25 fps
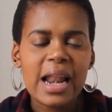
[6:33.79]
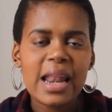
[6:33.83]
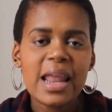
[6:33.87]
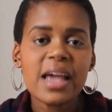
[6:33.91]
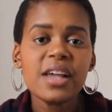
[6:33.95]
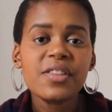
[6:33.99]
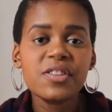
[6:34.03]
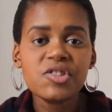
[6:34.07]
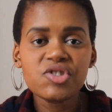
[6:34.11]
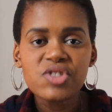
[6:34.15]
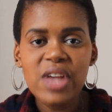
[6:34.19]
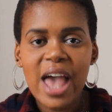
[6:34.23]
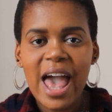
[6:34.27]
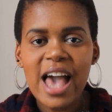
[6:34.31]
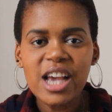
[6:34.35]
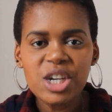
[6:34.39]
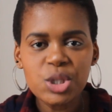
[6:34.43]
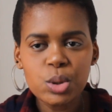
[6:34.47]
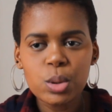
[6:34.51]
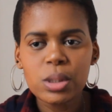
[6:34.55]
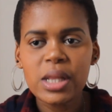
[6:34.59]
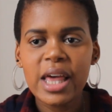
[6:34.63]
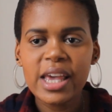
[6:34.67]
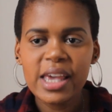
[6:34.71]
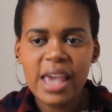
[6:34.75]
like there's
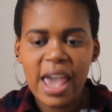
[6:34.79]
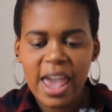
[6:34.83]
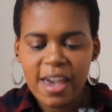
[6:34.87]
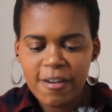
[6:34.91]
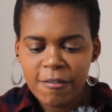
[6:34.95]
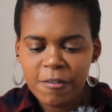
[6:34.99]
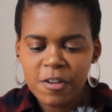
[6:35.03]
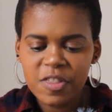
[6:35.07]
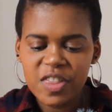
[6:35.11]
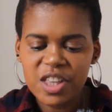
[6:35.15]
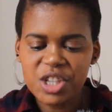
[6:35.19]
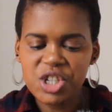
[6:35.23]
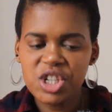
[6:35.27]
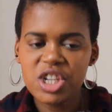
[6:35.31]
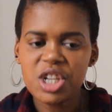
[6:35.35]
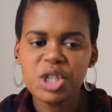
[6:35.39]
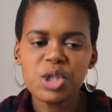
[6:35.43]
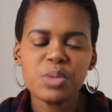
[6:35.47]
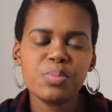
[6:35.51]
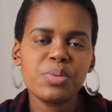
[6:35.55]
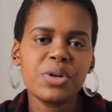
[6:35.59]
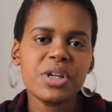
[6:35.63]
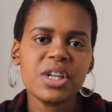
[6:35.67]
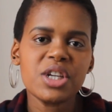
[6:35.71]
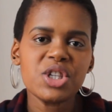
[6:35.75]
actual like effort that you need
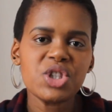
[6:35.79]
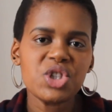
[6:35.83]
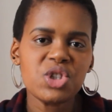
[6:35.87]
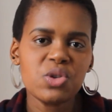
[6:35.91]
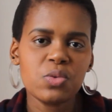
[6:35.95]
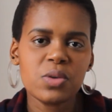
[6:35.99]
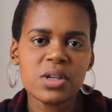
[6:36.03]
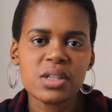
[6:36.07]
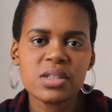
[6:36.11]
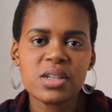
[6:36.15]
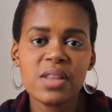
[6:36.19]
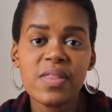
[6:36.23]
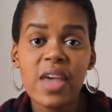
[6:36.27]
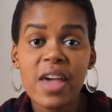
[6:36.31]
to put into it,